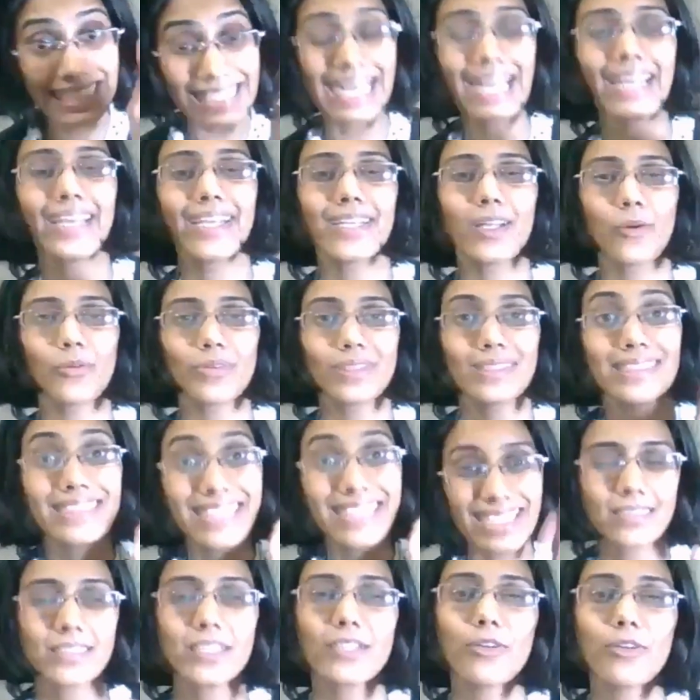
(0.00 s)
Try it out,
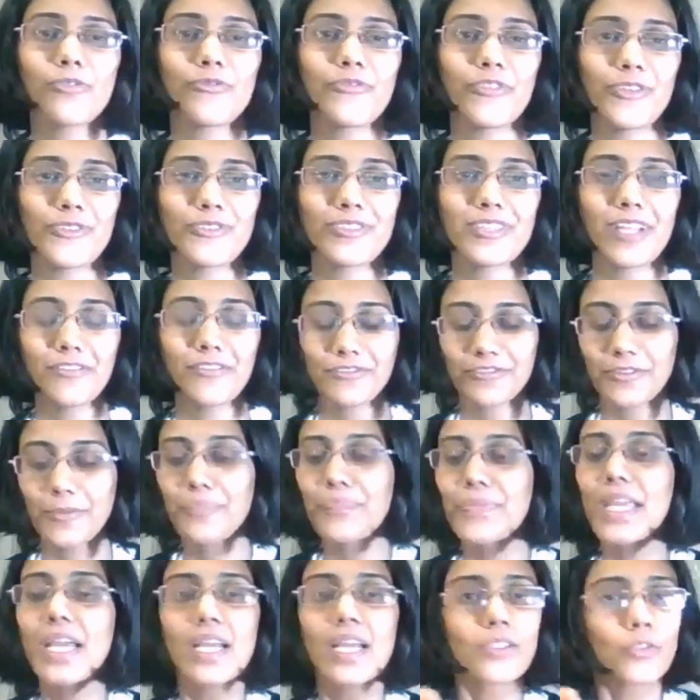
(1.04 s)
test it out for yourself.
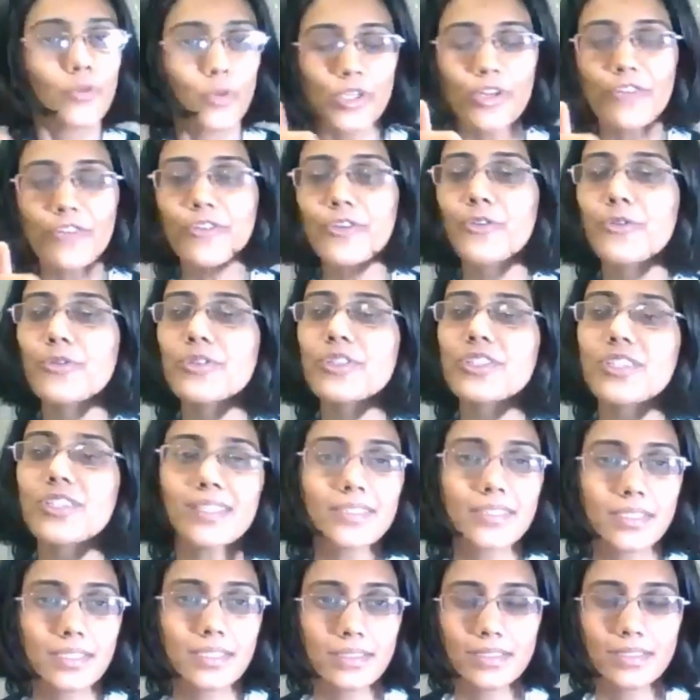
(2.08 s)
So what do you have to do?
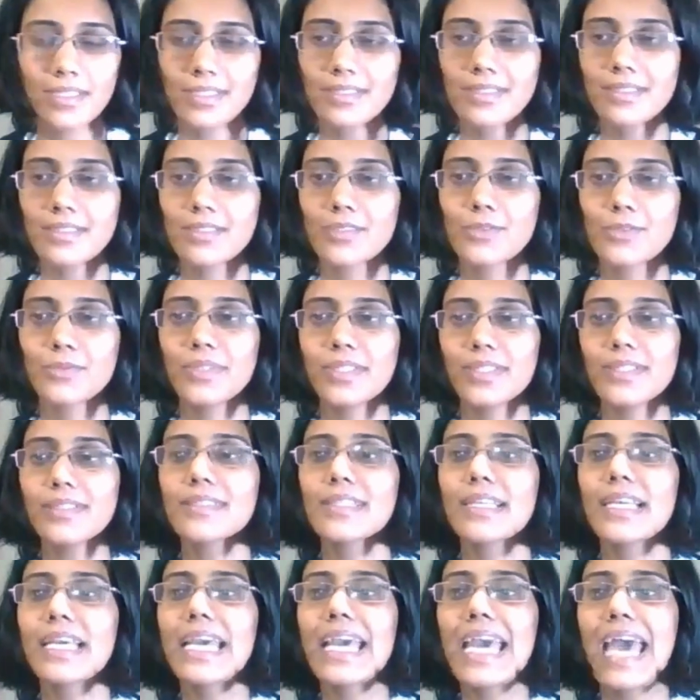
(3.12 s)
Just, just do this.